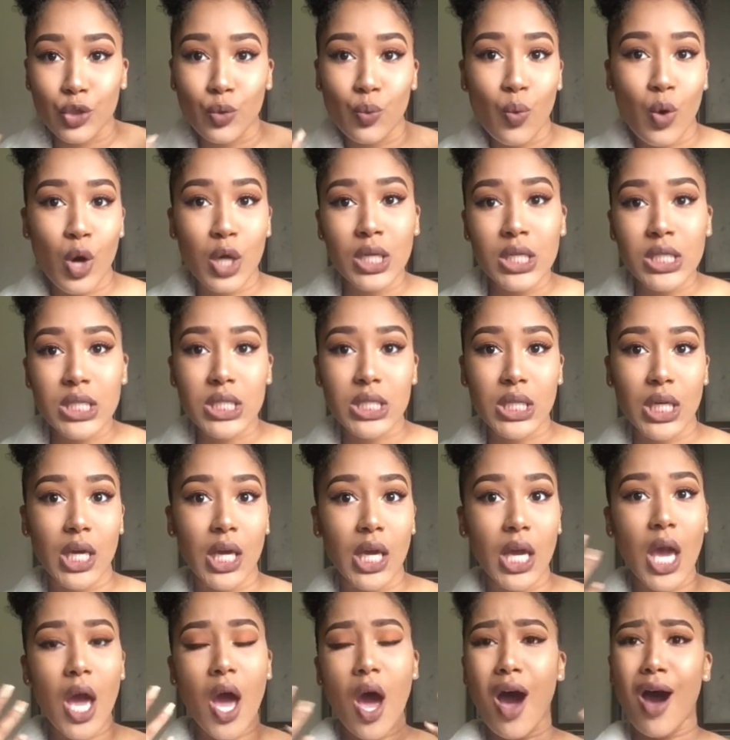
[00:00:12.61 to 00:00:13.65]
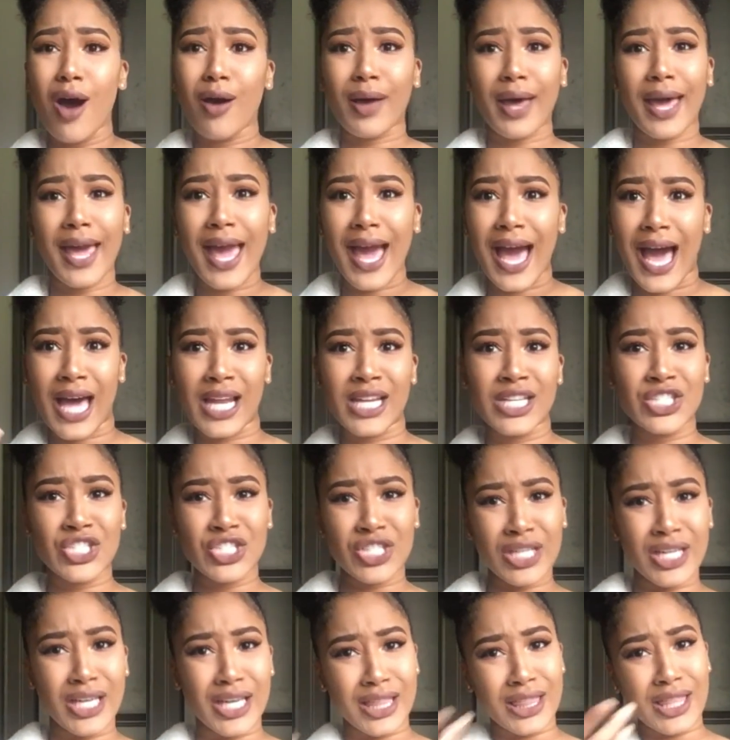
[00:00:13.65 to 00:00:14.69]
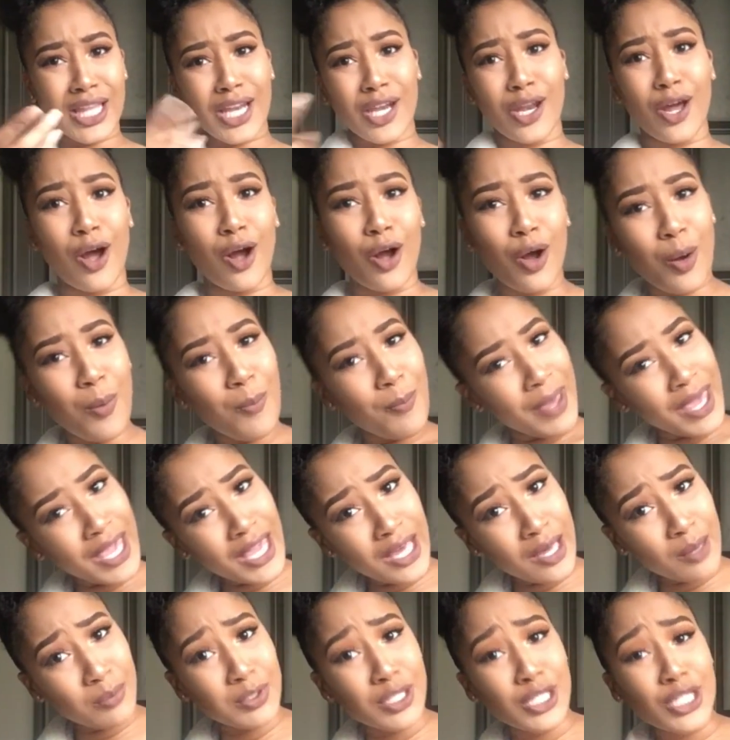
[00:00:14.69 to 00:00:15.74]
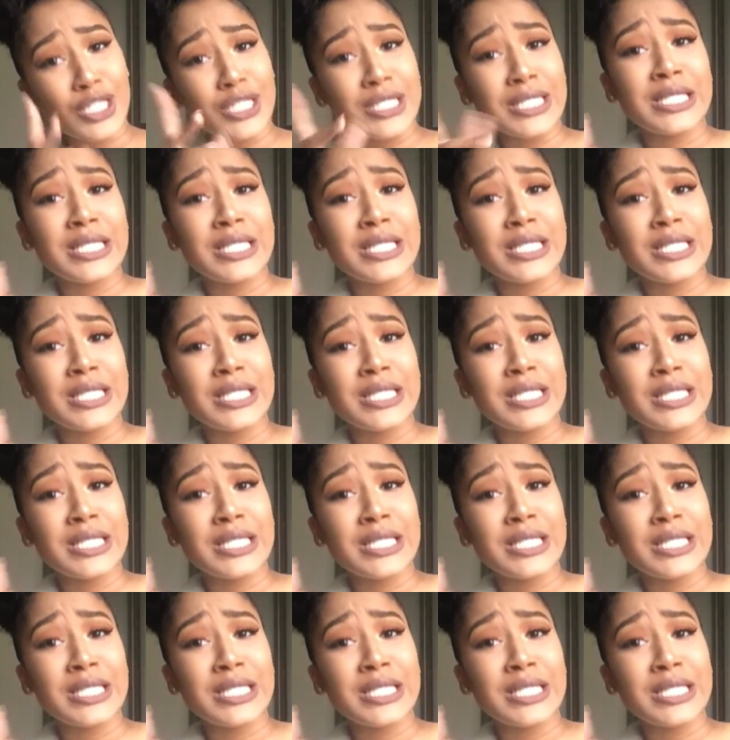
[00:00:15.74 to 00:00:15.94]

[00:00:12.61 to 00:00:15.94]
You want to see, okay, how did she get that doggone makeup look?